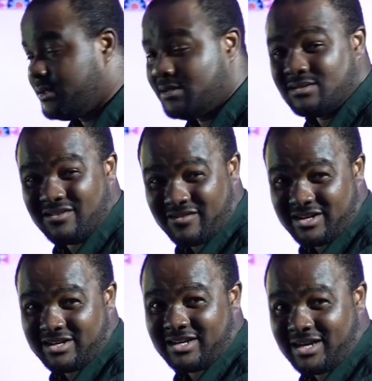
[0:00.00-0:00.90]
It's a
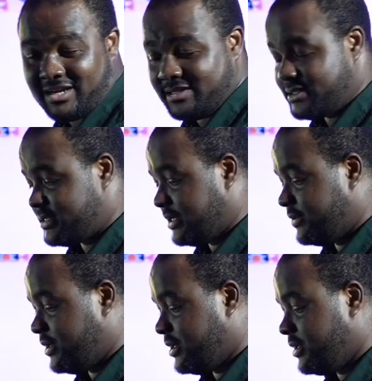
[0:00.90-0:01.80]
very nice
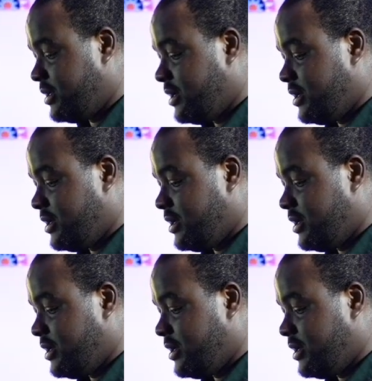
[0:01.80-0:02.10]
sounding.